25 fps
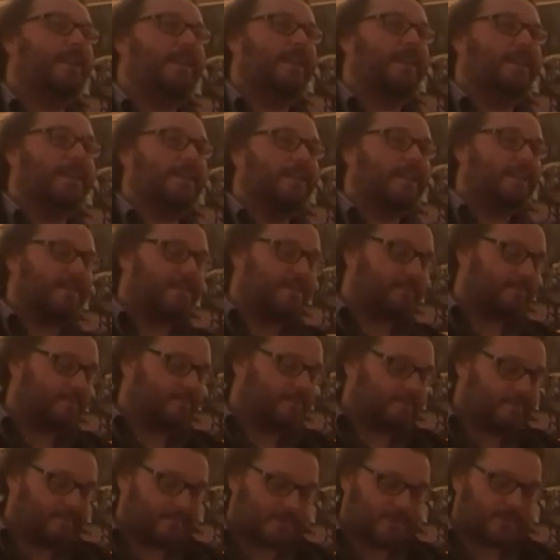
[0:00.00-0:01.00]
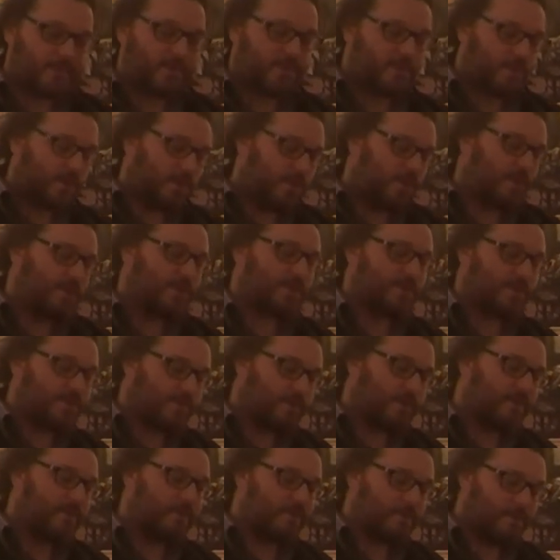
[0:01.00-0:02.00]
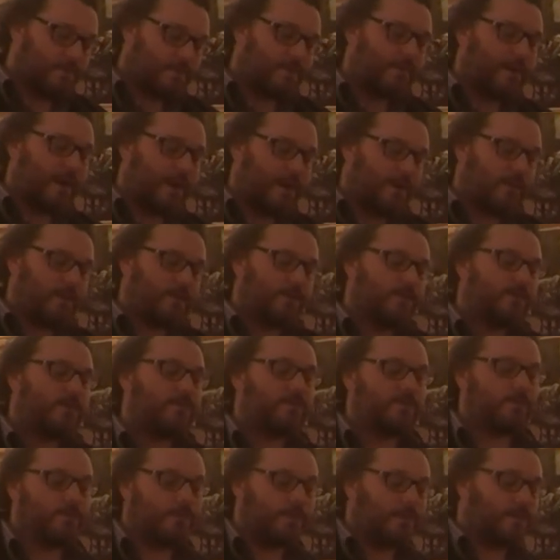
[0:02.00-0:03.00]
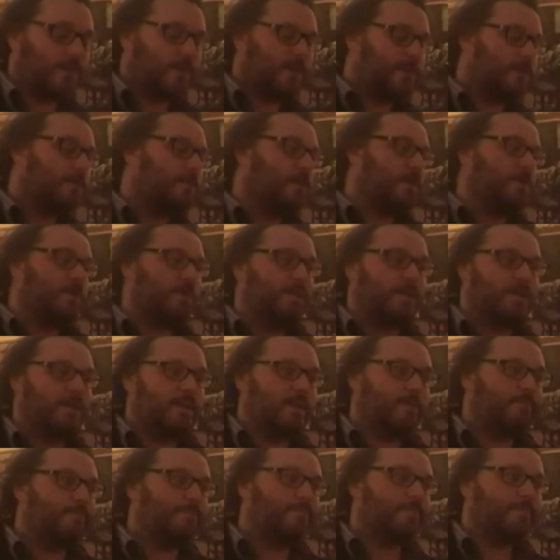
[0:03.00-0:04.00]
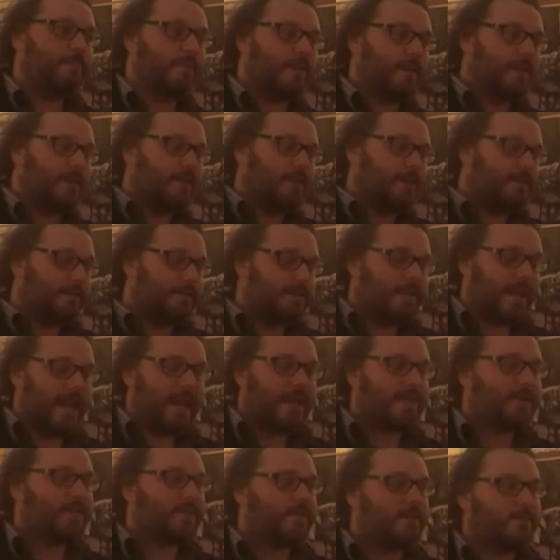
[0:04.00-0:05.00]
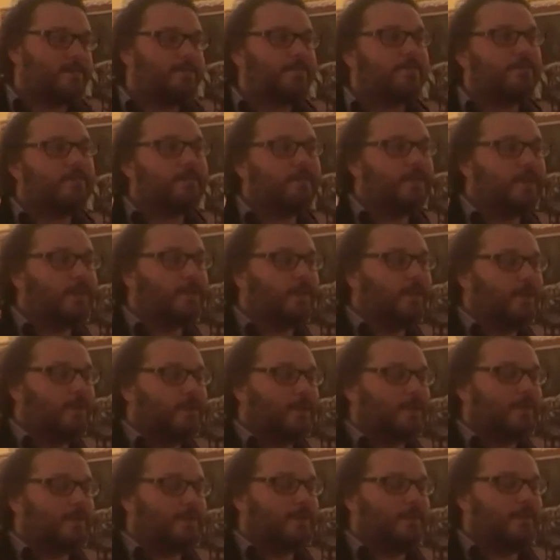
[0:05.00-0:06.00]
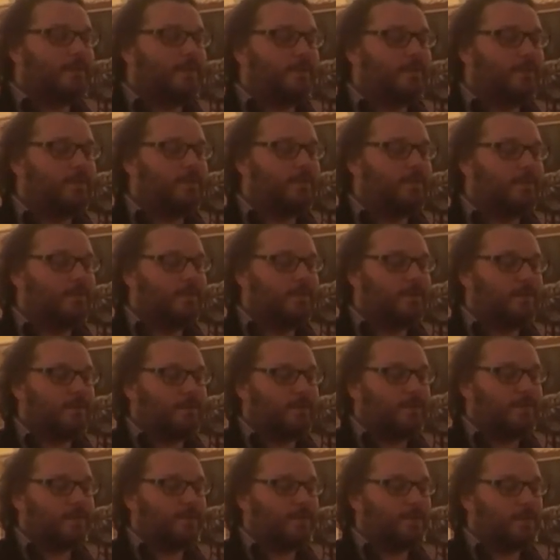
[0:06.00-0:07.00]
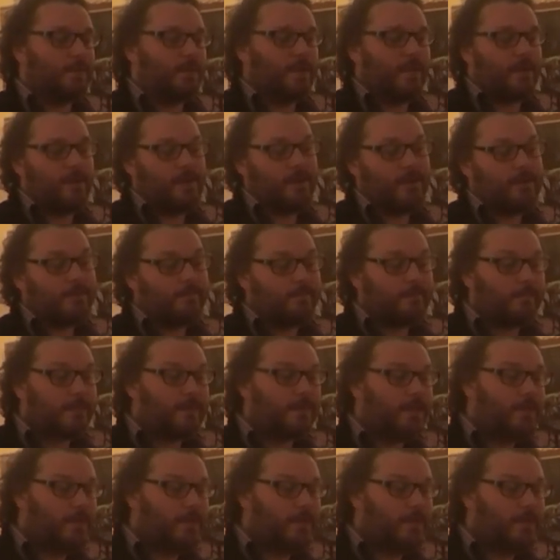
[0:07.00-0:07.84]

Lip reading: then it stores files with all these people on it, and it tags them according to what they are.